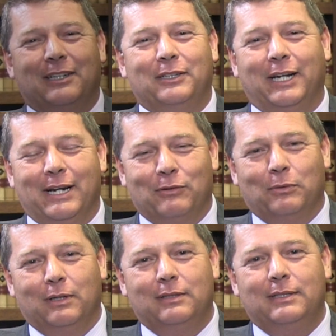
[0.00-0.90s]
Good day,
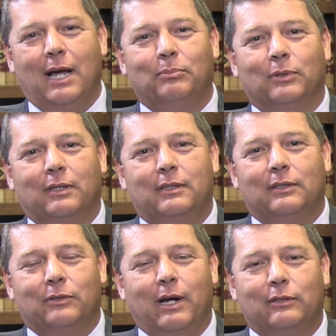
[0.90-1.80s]
everyone. Todd Book,
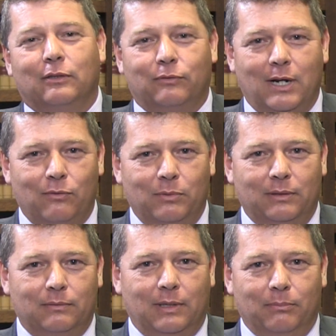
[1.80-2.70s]
Director of
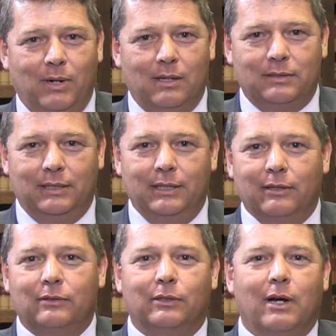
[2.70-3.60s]
Government and Policy
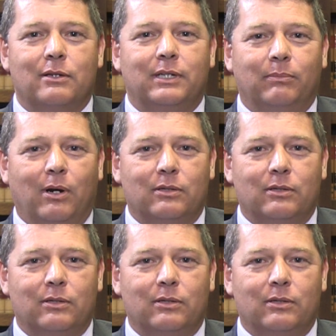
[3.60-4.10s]
here at the Ohio State Bar